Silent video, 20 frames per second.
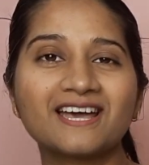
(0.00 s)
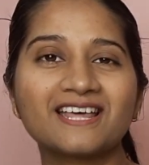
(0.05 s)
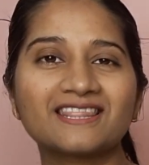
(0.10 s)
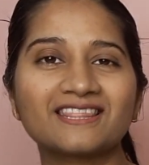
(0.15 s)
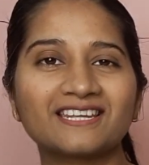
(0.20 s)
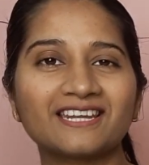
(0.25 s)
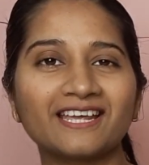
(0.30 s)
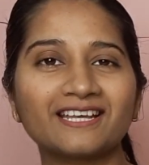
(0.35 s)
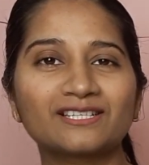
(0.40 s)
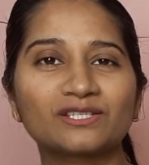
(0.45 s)

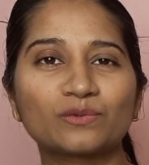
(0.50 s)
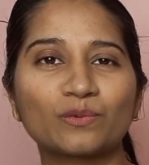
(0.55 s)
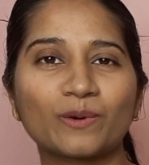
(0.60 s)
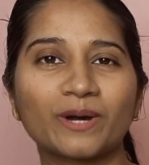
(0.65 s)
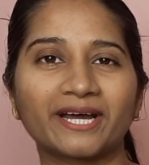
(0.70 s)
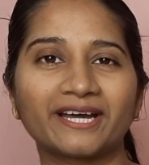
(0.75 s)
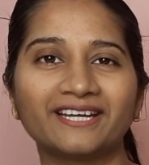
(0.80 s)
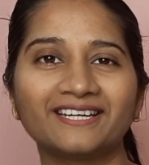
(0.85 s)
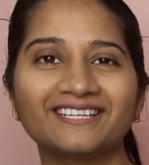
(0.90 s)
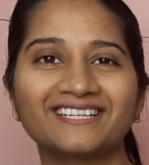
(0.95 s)
The next
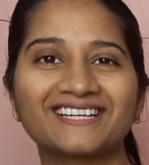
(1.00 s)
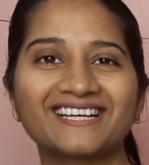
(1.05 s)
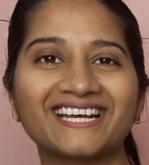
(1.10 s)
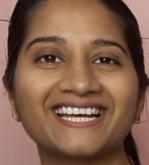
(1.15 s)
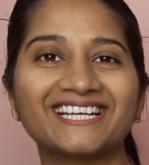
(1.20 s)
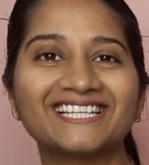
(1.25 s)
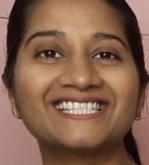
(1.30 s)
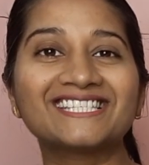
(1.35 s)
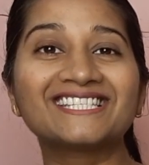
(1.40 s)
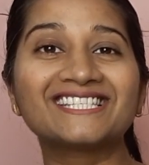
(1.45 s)
word
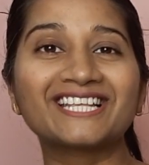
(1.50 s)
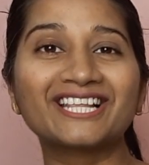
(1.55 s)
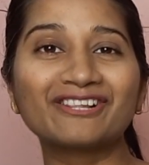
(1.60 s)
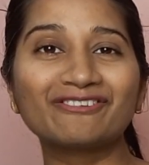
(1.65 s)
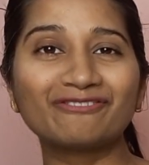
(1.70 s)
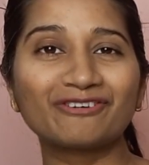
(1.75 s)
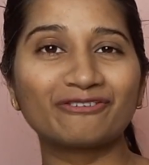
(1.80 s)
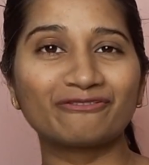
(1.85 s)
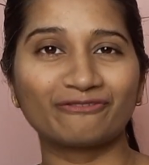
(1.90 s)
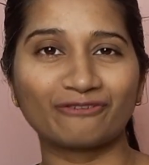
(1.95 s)
is
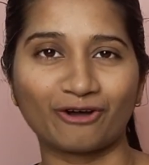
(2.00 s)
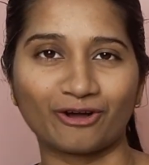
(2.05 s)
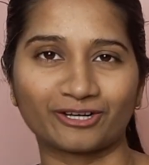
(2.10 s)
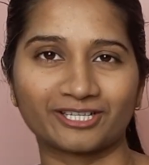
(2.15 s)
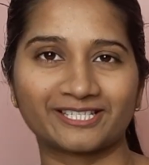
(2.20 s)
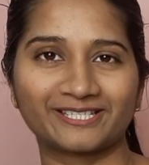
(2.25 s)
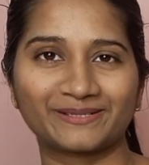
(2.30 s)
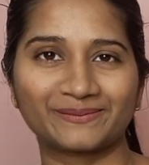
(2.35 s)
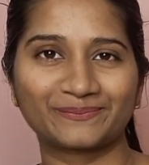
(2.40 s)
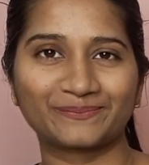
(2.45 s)
silver
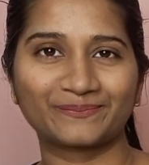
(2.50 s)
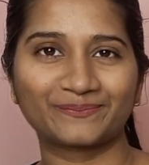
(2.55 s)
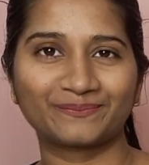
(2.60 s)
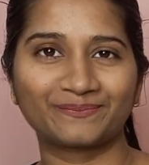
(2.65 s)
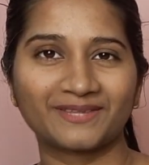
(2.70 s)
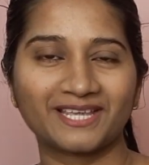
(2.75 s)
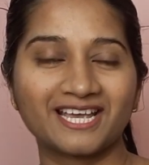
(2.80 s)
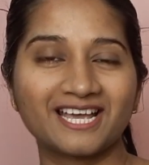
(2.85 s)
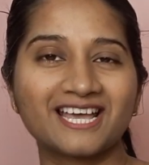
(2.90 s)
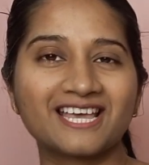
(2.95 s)
fox.
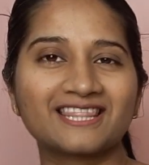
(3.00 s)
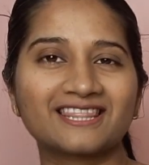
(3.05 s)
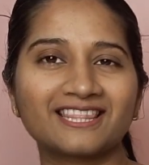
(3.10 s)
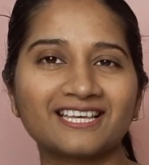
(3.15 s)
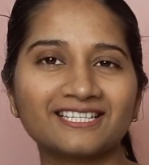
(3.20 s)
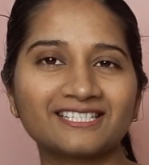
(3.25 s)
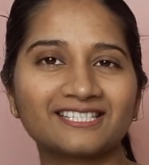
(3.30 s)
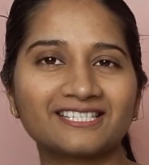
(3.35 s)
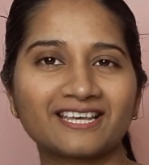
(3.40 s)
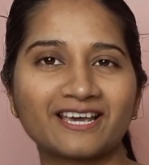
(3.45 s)

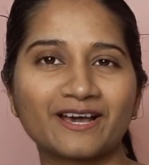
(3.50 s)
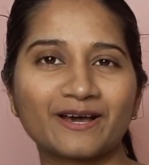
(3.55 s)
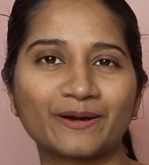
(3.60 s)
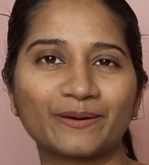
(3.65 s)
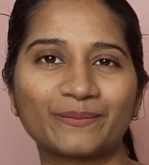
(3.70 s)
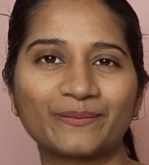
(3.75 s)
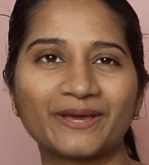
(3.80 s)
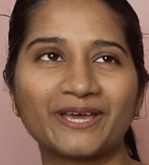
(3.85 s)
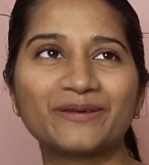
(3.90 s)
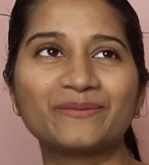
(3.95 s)
This
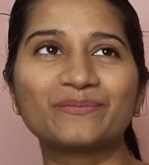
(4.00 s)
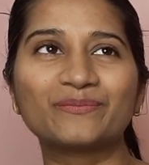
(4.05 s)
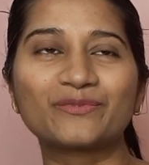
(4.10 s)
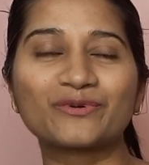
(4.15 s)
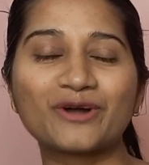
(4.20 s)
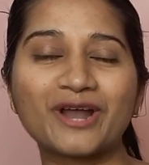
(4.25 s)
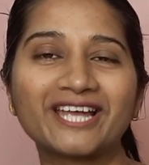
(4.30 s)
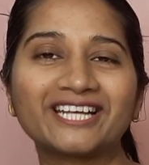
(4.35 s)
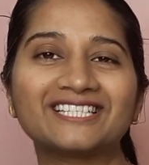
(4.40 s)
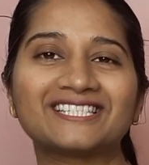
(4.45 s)
term
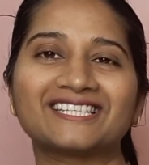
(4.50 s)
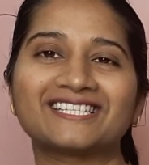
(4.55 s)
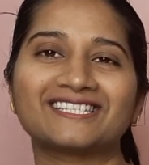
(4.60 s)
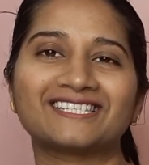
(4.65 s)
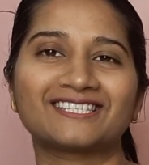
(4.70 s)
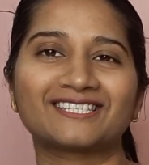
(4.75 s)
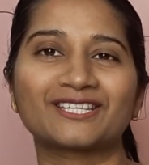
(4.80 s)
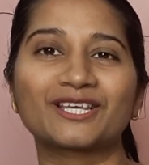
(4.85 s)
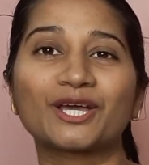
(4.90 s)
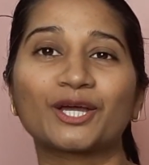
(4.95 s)

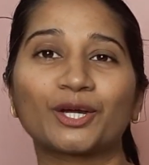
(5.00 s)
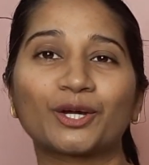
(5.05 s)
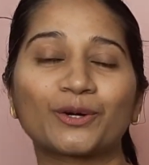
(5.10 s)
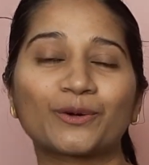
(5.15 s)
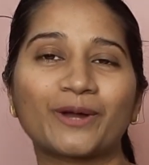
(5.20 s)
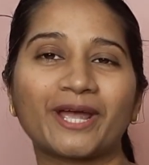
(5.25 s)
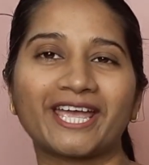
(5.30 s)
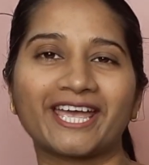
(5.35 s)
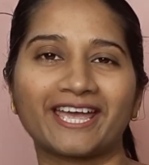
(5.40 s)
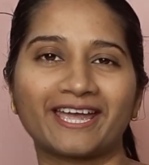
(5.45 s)
embraces
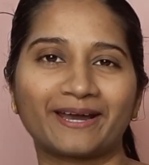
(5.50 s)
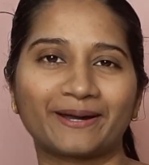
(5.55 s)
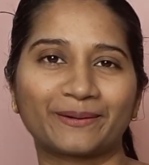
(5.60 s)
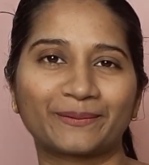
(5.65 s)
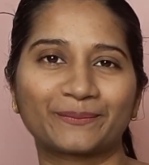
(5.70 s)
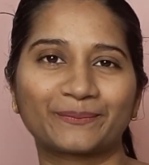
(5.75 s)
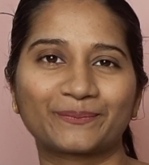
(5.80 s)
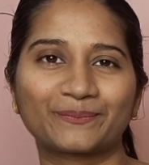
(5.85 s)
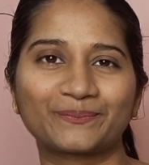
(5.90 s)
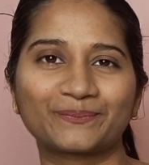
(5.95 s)
grey hair.
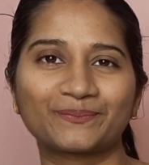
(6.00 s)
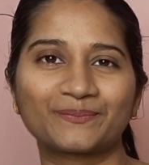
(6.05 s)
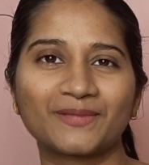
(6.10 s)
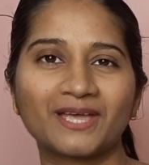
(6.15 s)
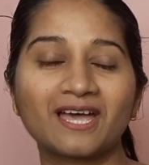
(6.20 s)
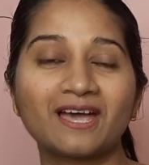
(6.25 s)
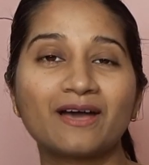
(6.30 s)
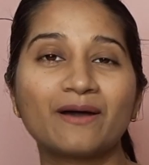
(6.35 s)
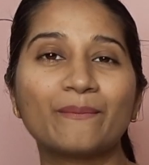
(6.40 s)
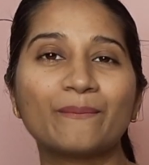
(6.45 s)

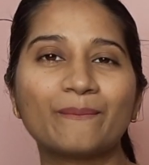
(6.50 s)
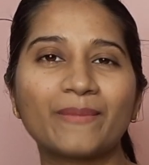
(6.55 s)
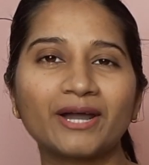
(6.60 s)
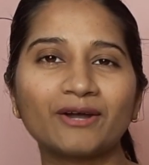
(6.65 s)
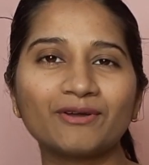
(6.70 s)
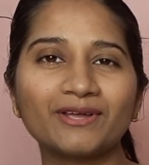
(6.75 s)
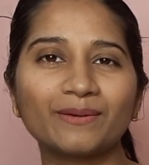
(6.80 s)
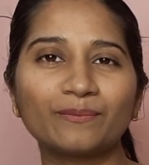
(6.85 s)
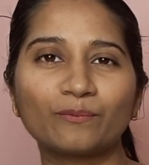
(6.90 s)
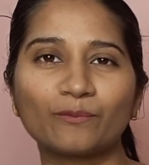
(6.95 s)

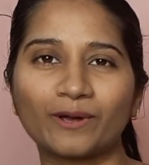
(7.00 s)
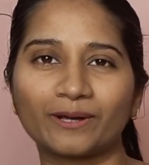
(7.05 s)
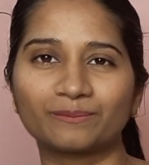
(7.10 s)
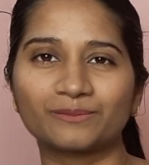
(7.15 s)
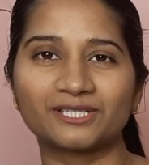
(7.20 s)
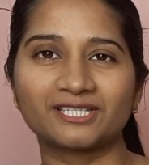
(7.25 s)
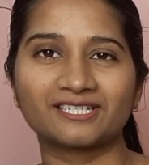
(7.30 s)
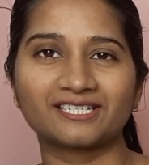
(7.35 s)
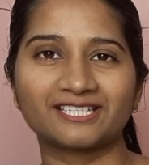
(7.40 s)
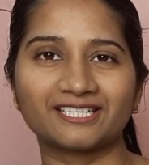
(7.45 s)

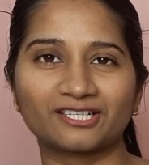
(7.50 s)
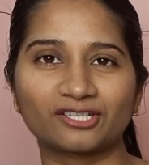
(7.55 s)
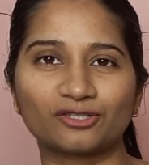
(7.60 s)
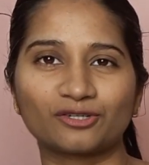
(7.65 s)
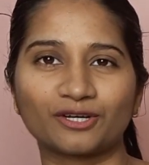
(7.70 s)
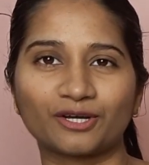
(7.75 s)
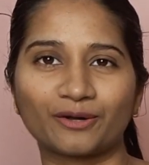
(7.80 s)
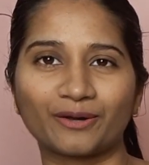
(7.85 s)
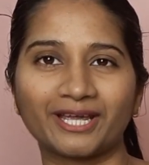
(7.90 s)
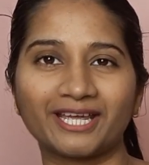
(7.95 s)
Merriam-Webster
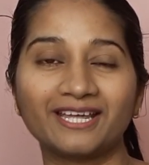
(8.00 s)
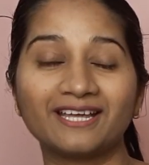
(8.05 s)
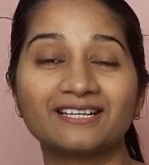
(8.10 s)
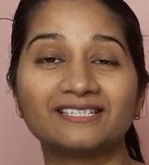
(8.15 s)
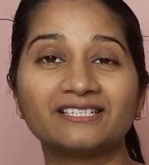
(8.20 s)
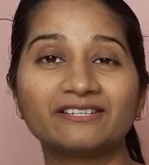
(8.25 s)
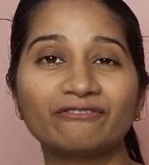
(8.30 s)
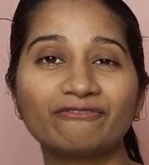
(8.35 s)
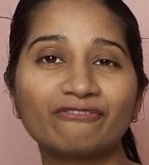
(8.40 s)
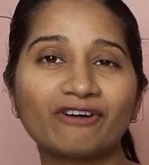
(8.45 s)
Dictionary
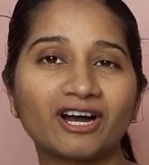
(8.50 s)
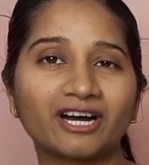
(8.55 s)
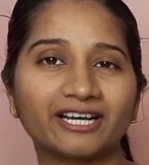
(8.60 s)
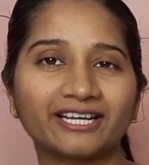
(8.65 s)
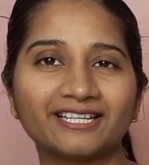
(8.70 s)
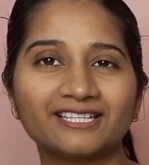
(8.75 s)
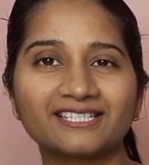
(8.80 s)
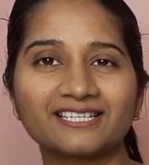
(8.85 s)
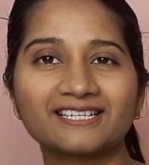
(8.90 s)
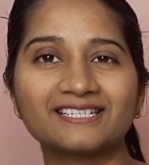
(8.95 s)

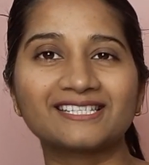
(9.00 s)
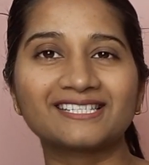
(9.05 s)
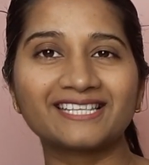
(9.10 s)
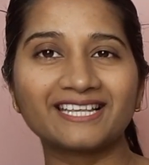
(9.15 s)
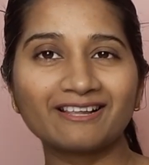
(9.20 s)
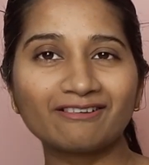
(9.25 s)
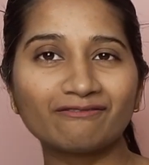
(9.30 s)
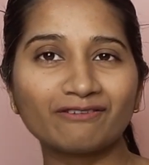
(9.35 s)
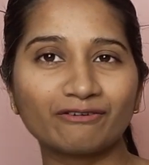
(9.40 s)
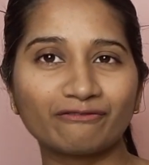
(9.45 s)
defines a
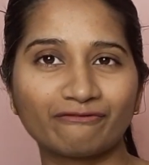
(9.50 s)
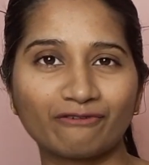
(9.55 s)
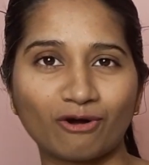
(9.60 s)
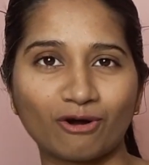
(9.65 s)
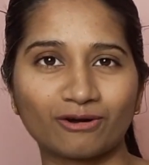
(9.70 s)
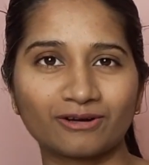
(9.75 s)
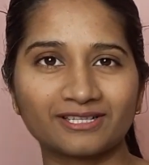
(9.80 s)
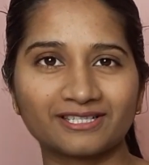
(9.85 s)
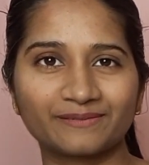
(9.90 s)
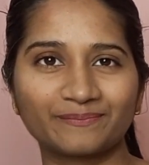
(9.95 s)
silver
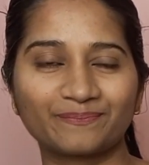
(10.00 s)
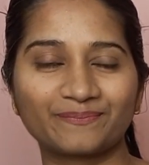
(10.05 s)
fox